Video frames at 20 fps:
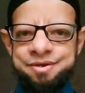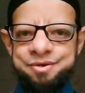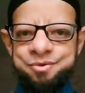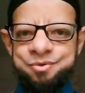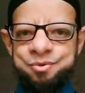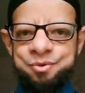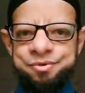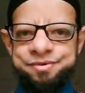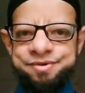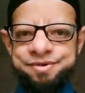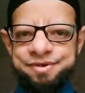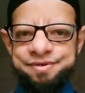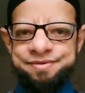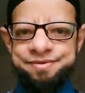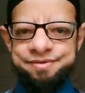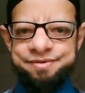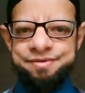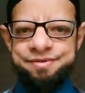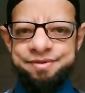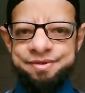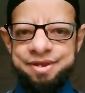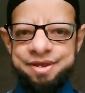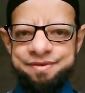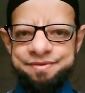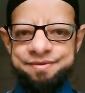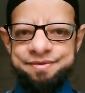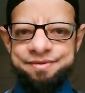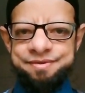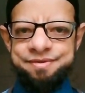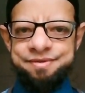
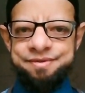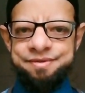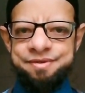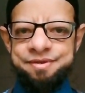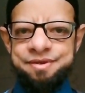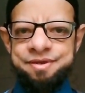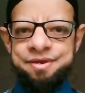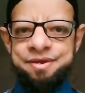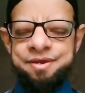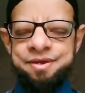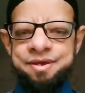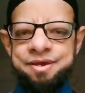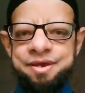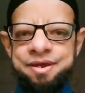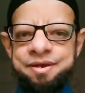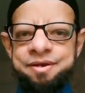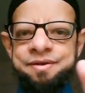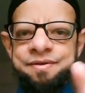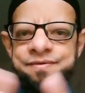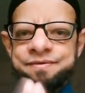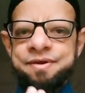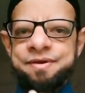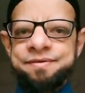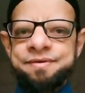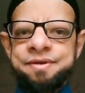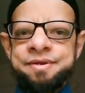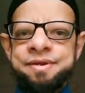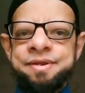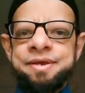consciousness in discussion